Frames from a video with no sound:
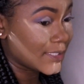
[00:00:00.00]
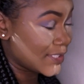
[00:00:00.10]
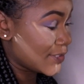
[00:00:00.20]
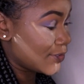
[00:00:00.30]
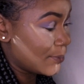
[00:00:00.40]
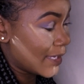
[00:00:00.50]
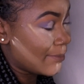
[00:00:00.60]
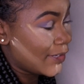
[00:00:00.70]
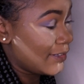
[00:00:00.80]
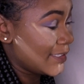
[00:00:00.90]
I'm just assuming.
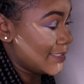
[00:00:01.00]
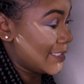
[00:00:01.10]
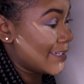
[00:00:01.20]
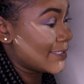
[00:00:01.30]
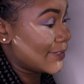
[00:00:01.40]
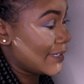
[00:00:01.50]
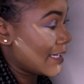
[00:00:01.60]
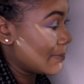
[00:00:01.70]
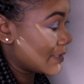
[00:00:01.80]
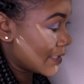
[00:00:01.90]
I'm literally just guessing on names.